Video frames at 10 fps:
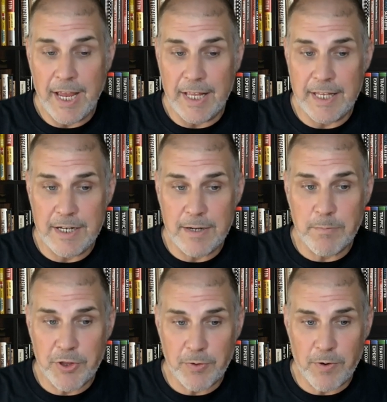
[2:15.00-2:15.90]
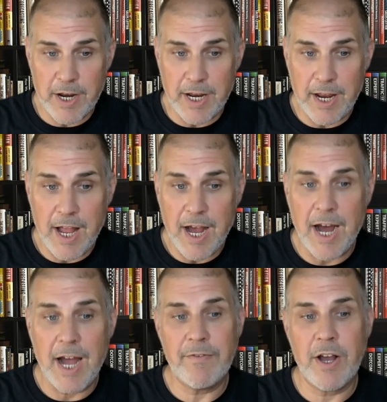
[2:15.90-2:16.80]
And then number three,
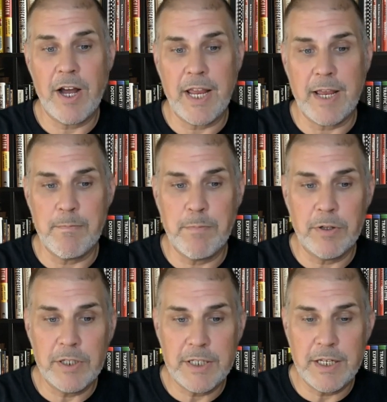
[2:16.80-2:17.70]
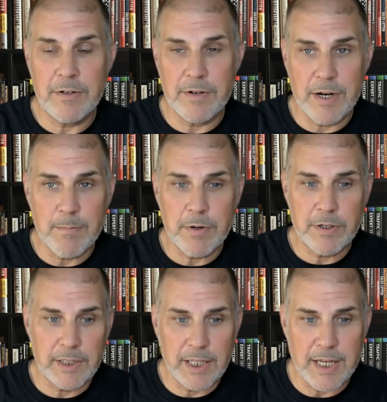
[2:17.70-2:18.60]
I've got a bulleted or
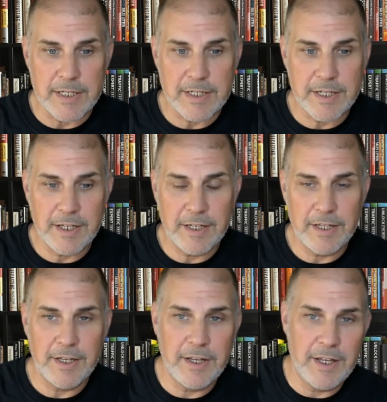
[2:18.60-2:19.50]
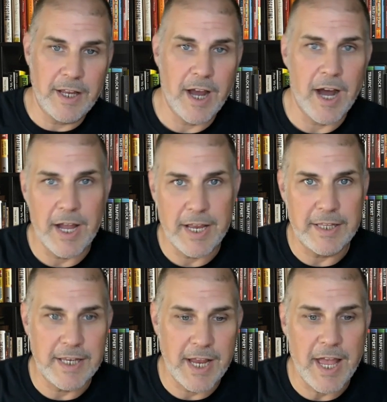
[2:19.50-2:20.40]
numbered list
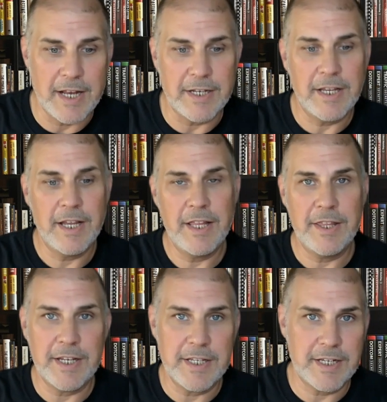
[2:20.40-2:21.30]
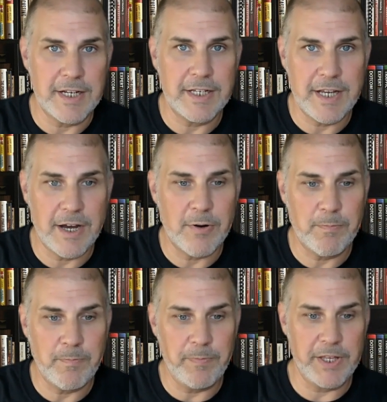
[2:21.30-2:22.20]
in the end that is going
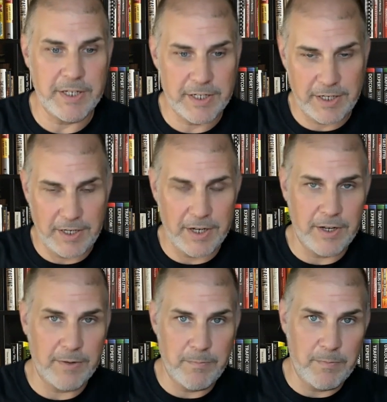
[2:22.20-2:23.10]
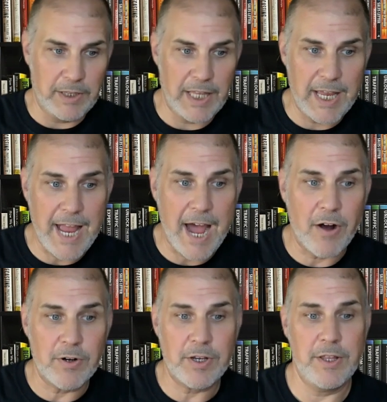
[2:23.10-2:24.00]
to lay
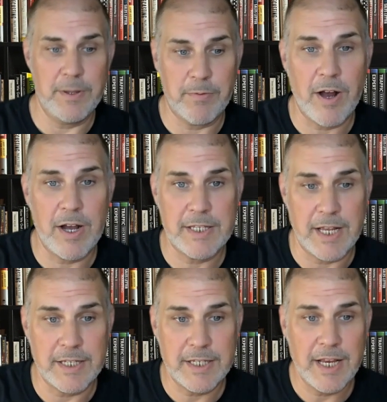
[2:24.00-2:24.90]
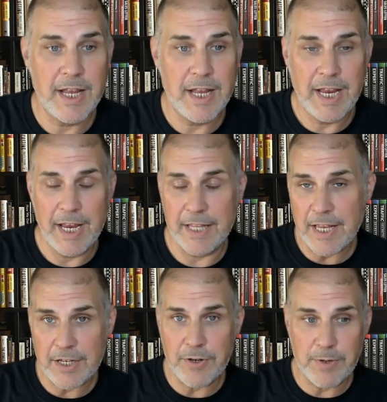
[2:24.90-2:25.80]
out the process. And
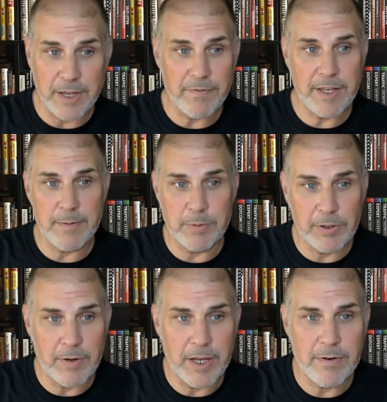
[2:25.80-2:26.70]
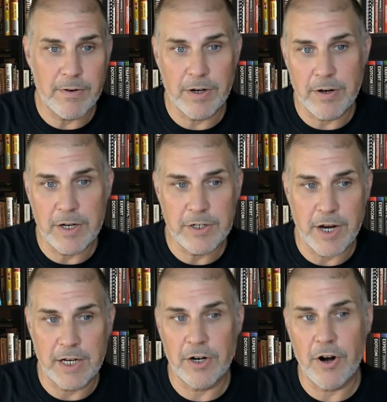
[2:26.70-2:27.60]
then you give the employee or
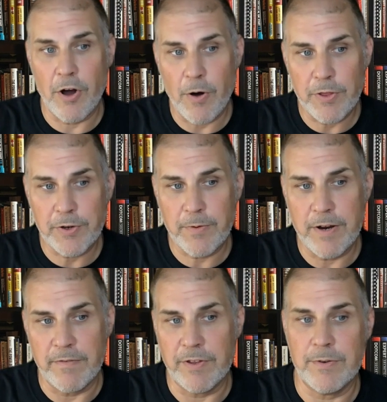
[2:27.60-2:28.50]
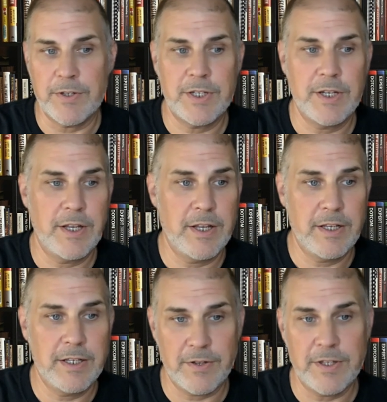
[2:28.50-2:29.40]
contractor all three of those.
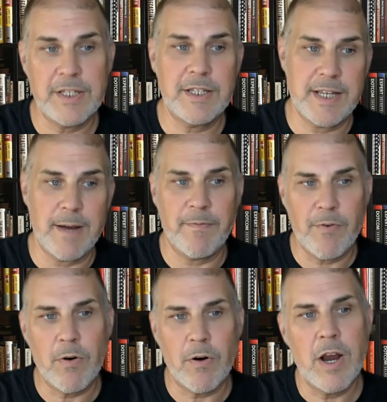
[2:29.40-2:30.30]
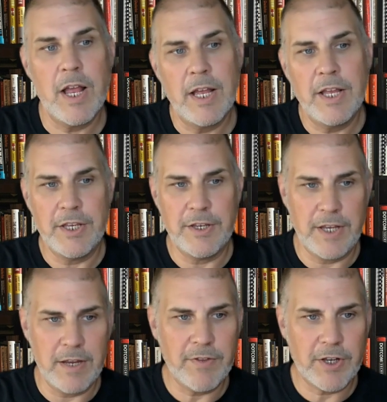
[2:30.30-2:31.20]
So this is step four. You
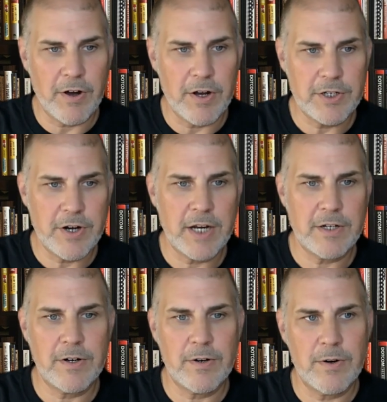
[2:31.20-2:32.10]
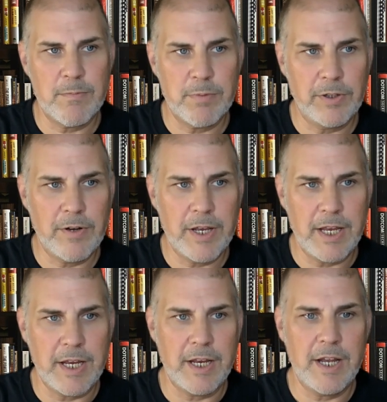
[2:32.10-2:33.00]
give the contractor or
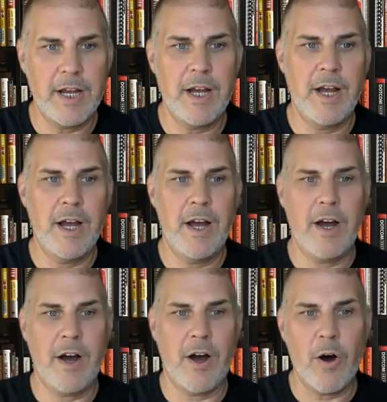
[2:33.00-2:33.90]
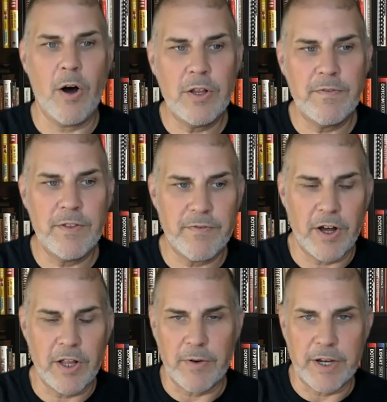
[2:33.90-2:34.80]
employee all of the
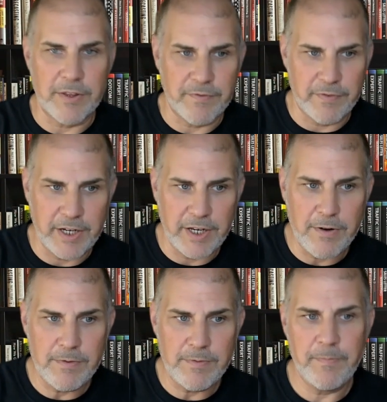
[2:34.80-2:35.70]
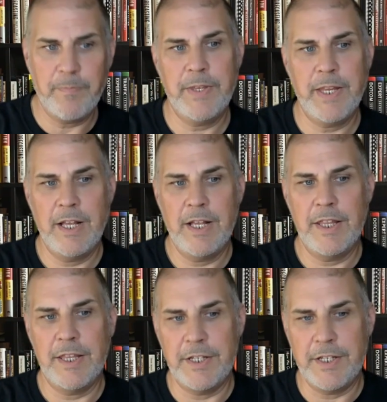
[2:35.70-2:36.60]
following: the video,
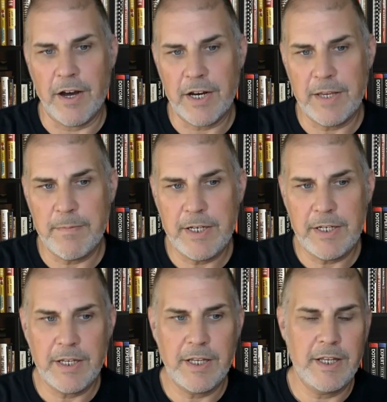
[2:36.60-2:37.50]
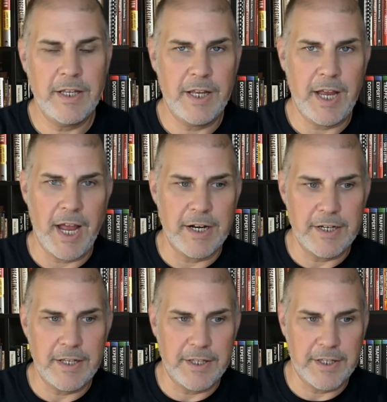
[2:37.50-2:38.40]
the document,
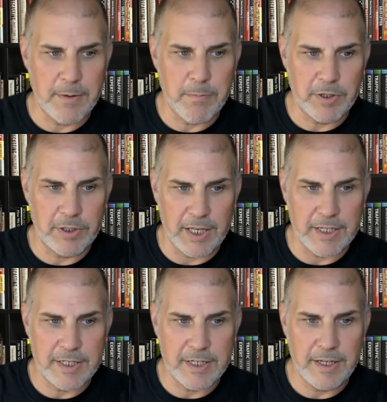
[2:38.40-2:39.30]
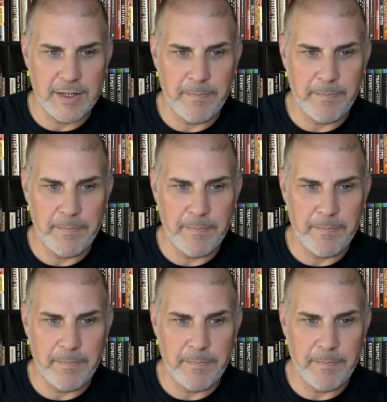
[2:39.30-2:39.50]
and the numbered list.